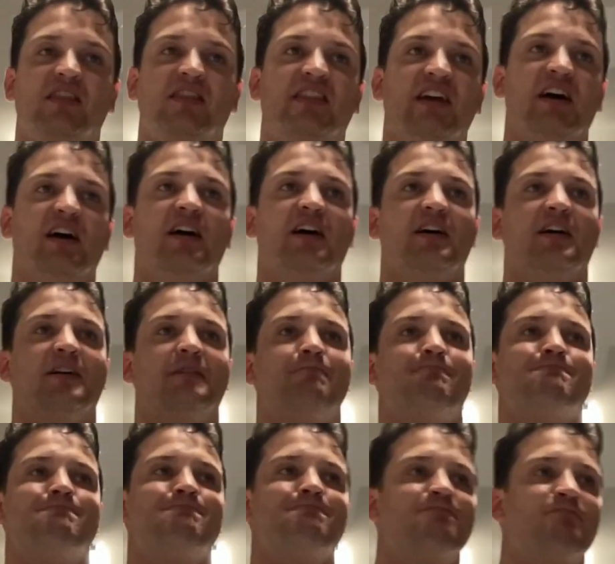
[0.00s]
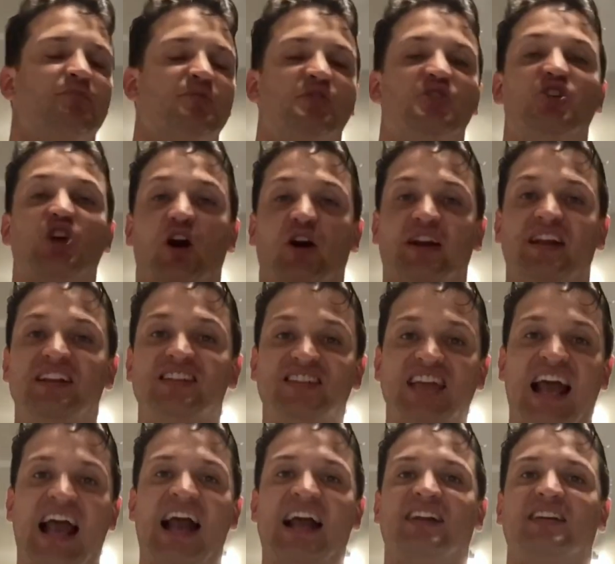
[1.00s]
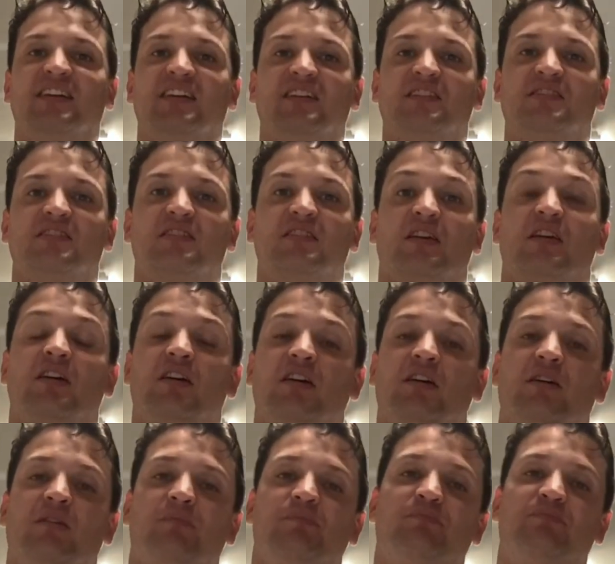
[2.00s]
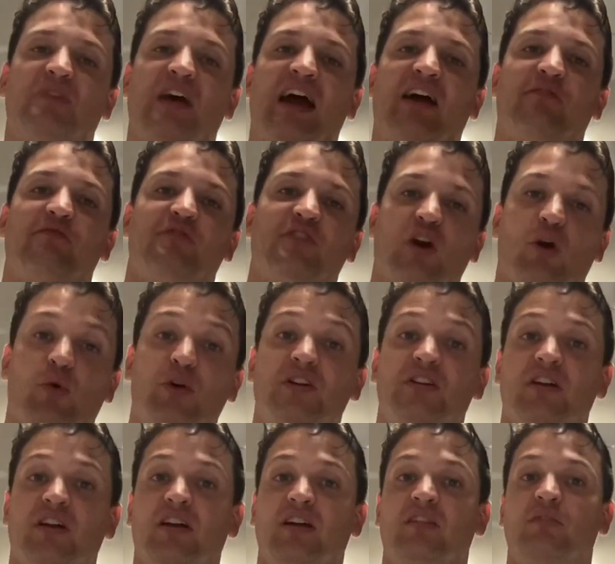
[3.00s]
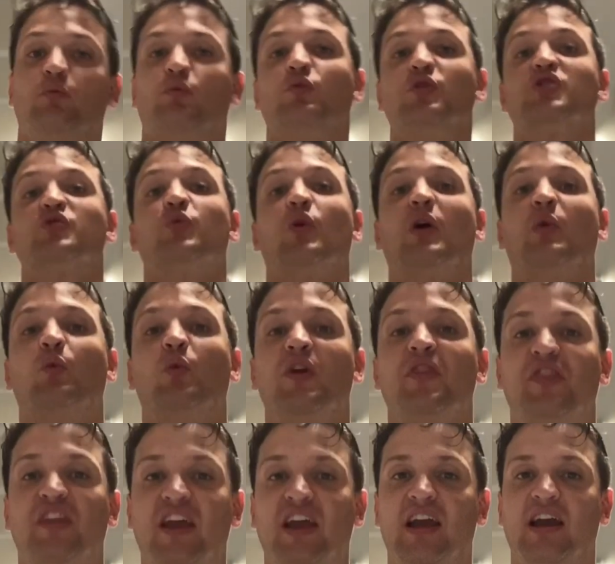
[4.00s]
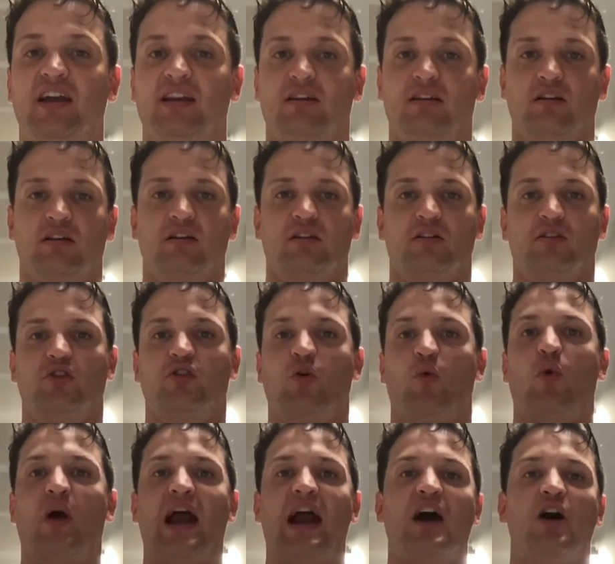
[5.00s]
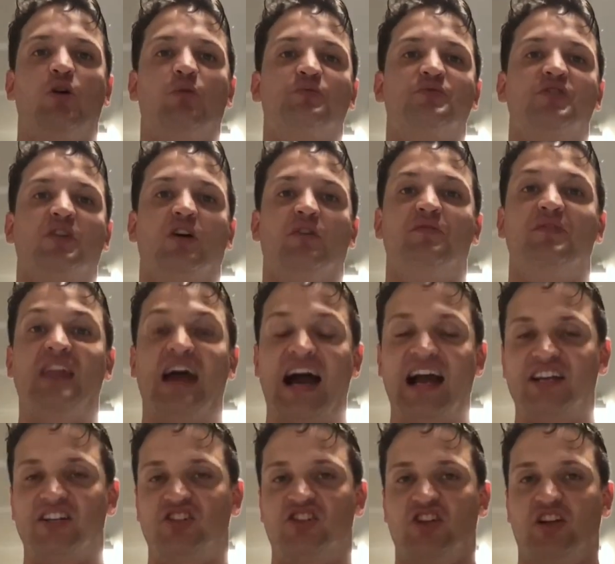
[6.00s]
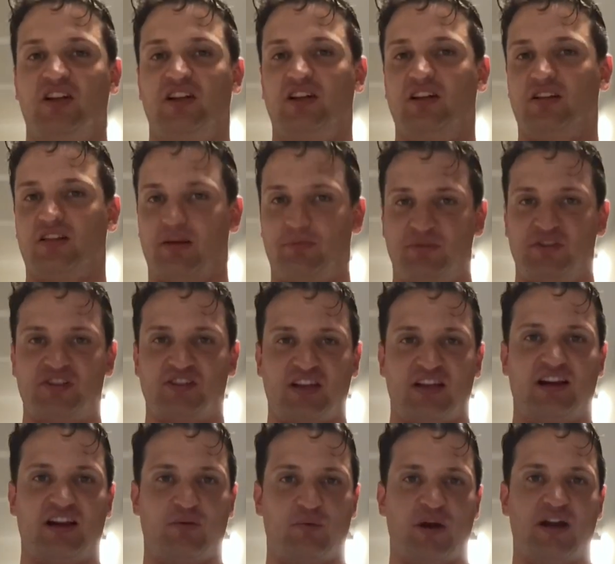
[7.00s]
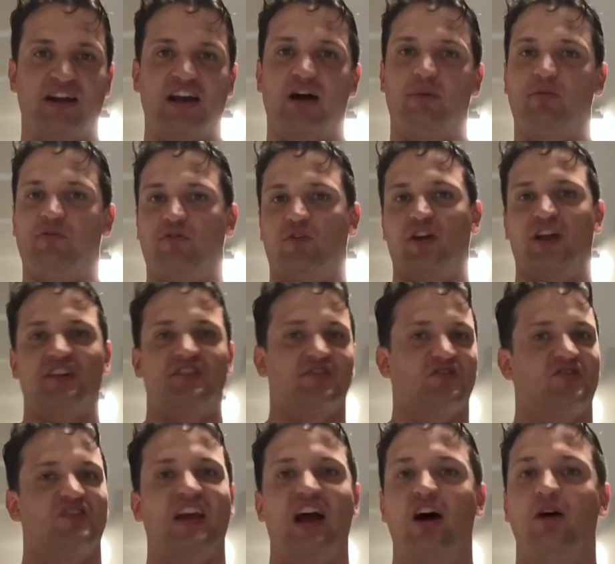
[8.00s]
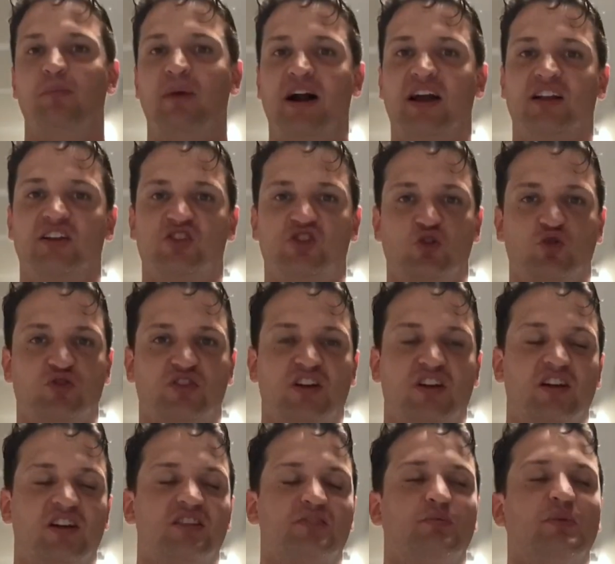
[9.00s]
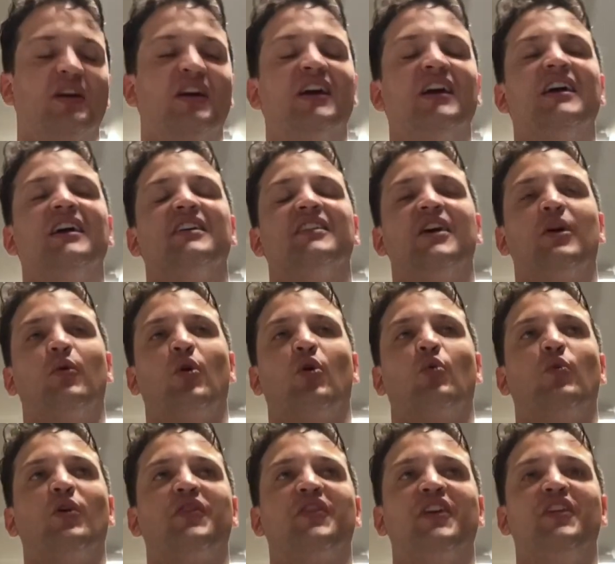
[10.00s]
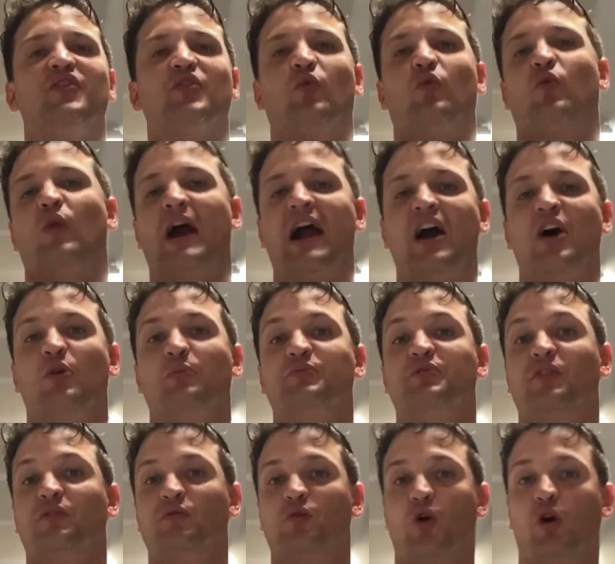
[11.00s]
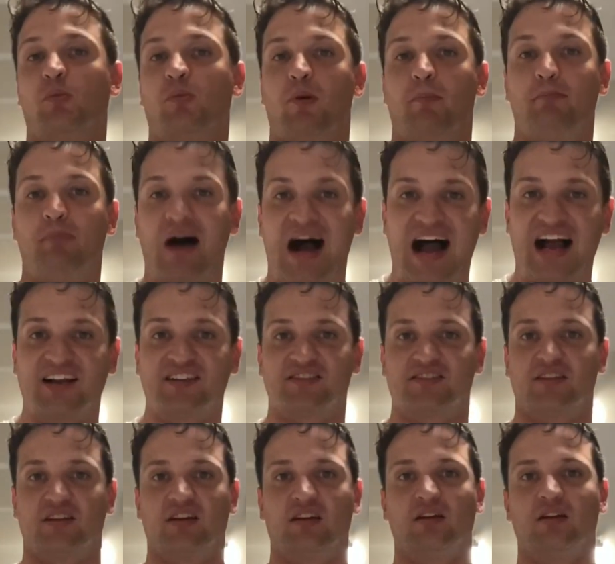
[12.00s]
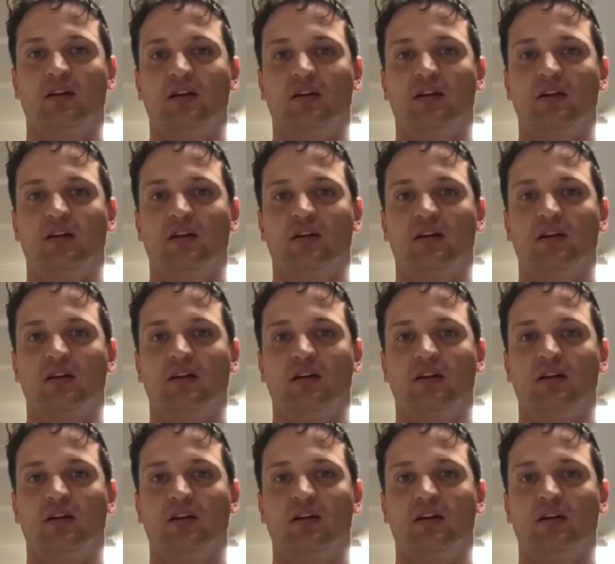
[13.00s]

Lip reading: the dirty tactics that Fury did, which were within the realms of not cheating, let me say that right now before there's a soundbite is used against me, they were within the realms of normal boxing,